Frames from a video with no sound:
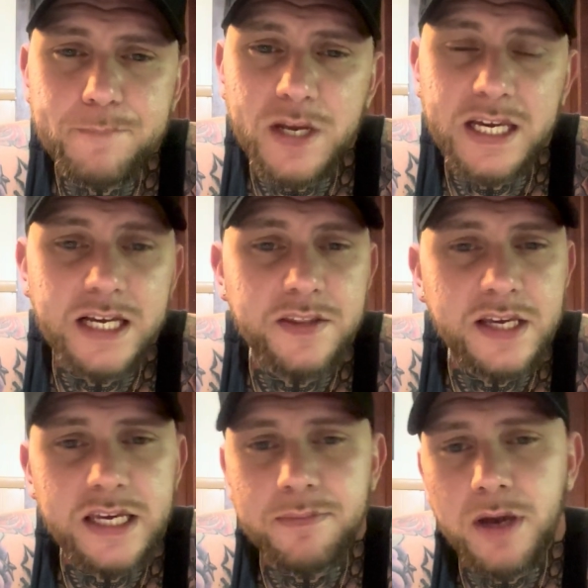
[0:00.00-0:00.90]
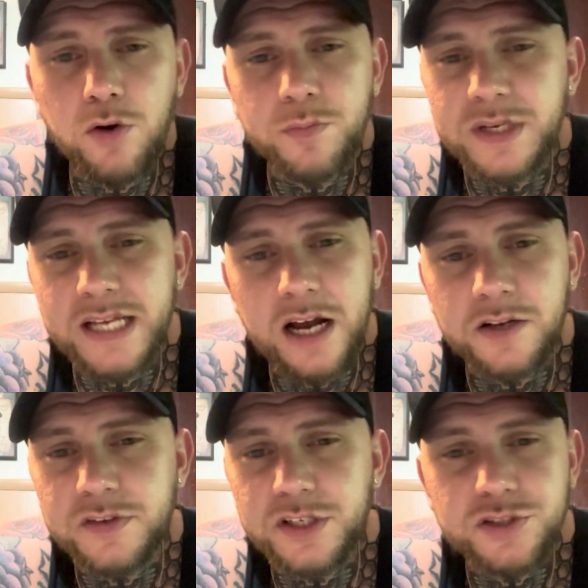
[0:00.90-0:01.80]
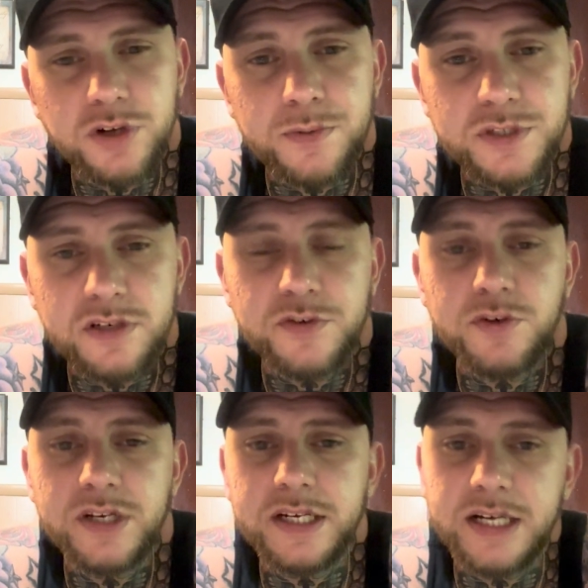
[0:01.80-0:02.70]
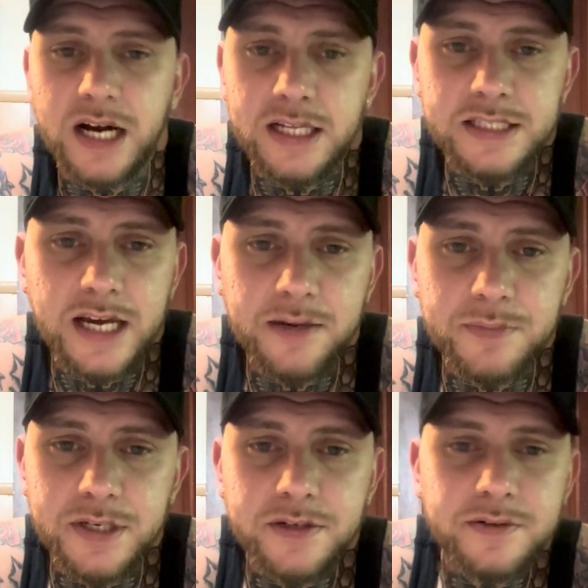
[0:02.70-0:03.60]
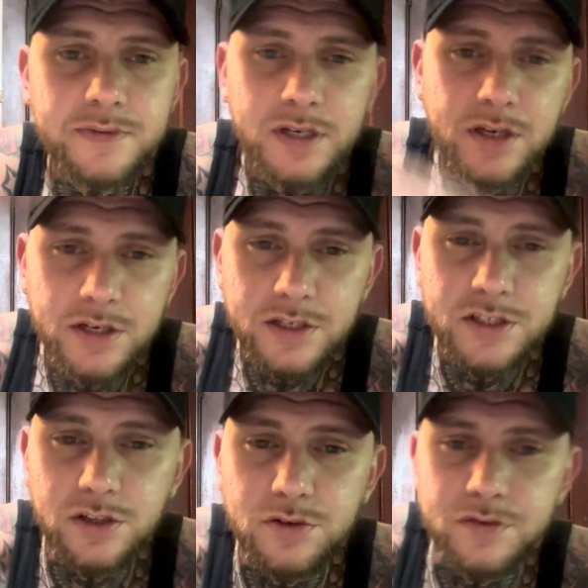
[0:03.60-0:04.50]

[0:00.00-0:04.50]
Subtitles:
again, the email will be down in the description if you need to contact me. Salute,